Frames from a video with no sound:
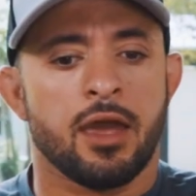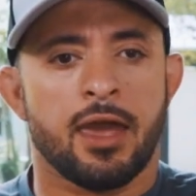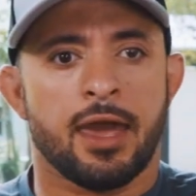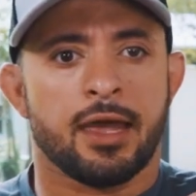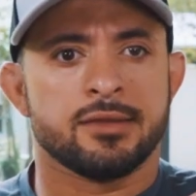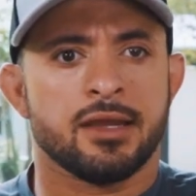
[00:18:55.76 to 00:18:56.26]

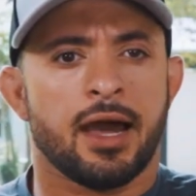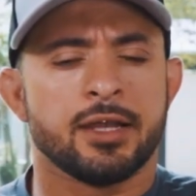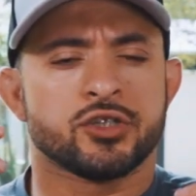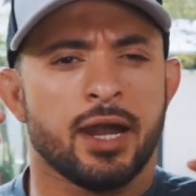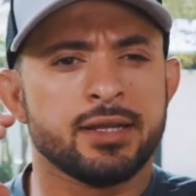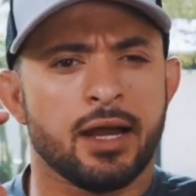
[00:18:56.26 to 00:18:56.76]
And I
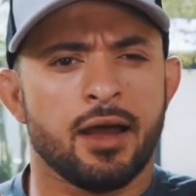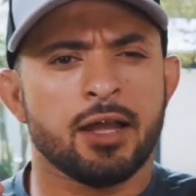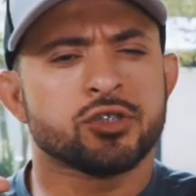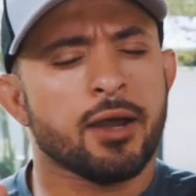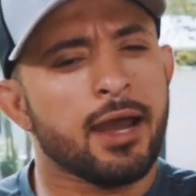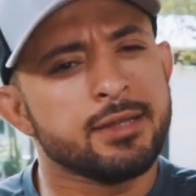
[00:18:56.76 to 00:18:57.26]

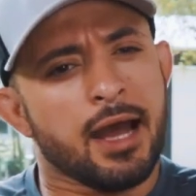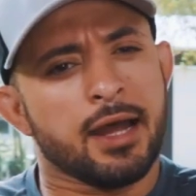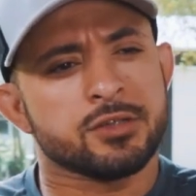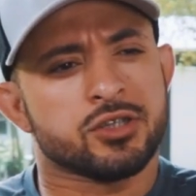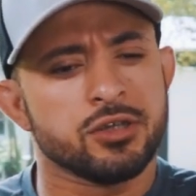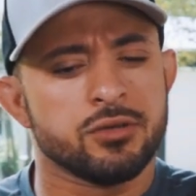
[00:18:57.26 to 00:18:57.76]
try
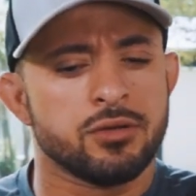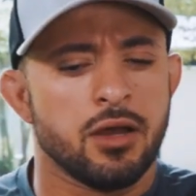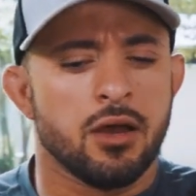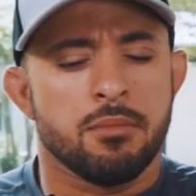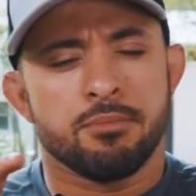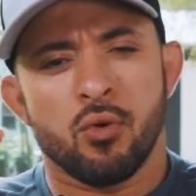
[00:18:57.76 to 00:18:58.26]
not to
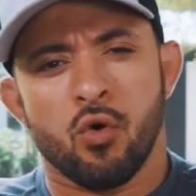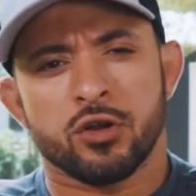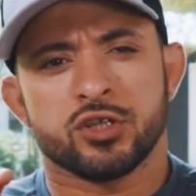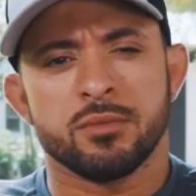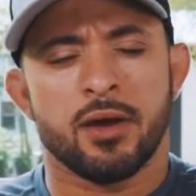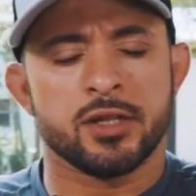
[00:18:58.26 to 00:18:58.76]
bore
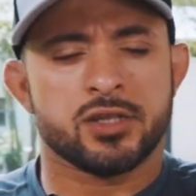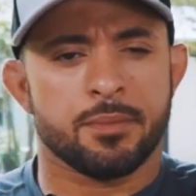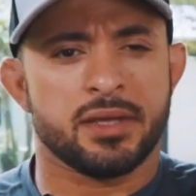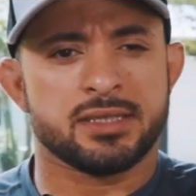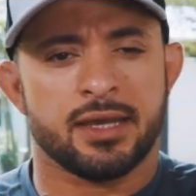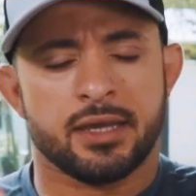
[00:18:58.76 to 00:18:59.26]
too much,
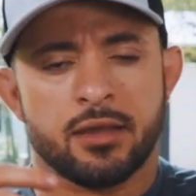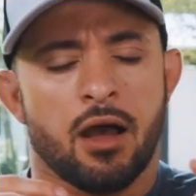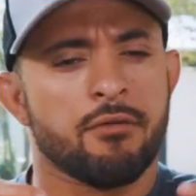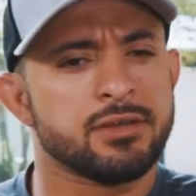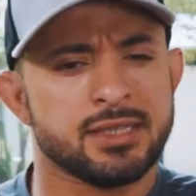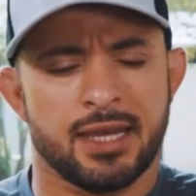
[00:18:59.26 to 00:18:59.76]
because like
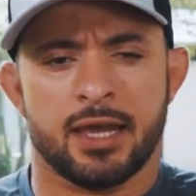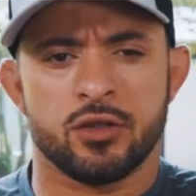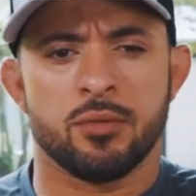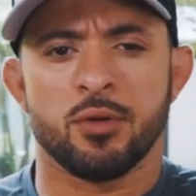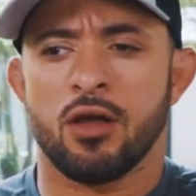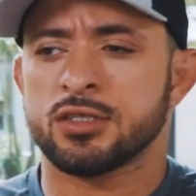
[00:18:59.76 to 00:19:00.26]
obviously I
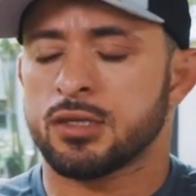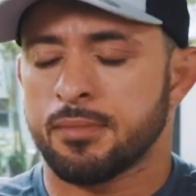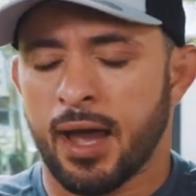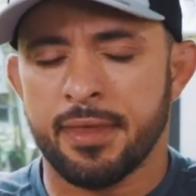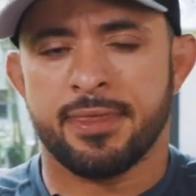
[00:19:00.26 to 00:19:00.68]
know Bulldogs is my